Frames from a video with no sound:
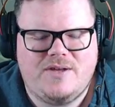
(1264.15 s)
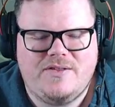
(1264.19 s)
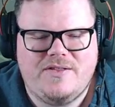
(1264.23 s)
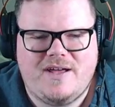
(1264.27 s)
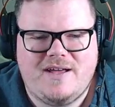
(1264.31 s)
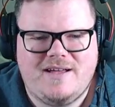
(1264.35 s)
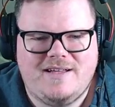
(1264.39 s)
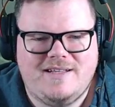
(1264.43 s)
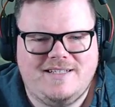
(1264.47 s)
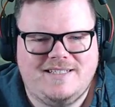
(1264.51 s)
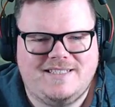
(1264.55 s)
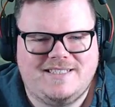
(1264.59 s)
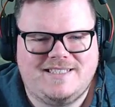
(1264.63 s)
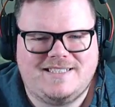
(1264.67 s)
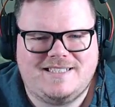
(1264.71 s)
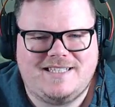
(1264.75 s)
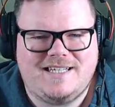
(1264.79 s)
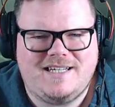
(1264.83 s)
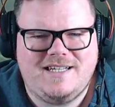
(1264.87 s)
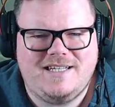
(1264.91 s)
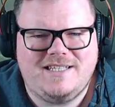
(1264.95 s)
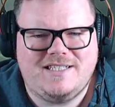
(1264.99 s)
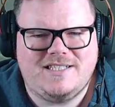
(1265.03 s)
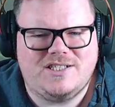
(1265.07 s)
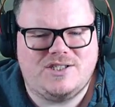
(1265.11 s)
That's
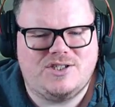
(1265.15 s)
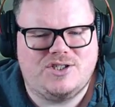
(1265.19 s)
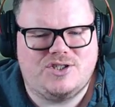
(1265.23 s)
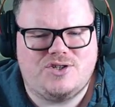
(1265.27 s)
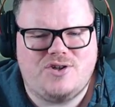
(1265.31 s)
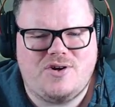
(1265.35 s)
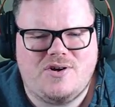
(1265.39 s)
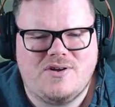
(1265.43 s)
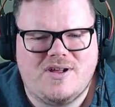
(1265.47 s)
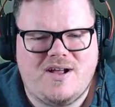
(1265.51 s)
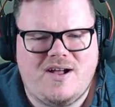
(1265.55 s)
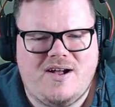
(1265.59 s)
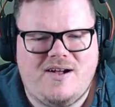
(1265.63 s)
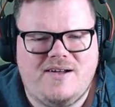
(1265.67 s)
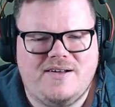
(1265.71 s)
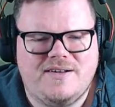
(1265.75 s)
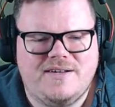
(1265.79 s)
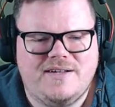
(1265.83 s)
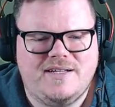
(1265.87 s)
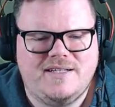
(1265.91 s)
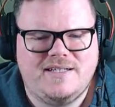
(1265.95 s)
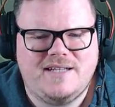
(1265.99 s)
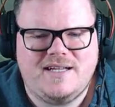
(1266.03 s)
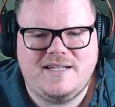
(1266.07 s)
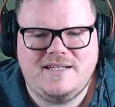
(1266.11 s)
a strong card.
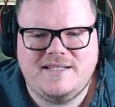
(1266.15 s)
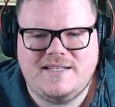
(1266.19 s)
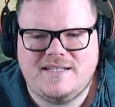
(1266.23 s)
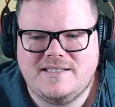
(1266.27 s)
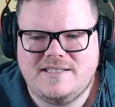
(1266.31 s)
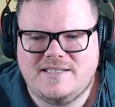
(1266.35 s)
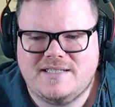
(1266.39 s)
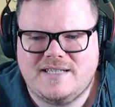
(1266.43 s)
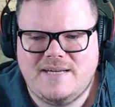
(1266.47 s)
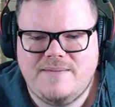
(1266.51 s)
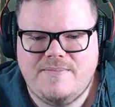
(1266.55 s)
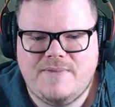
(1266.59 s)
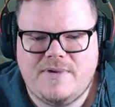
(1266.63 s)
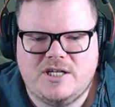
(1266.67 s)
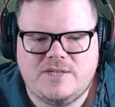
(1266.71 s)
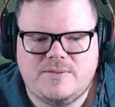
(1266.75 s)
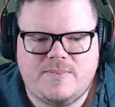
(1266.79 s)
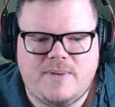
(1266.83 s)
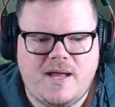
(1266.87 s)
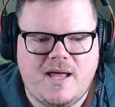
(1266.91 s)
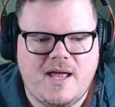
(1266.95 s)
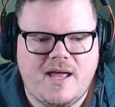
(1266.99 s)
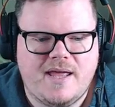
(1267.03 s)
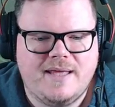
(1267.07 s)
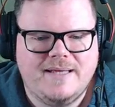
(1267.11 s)
It doesn't see much
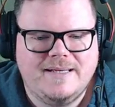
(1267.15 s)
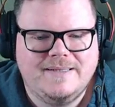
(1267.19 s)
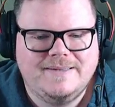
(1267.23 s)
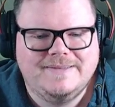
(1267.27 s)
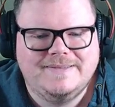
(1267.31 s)
play.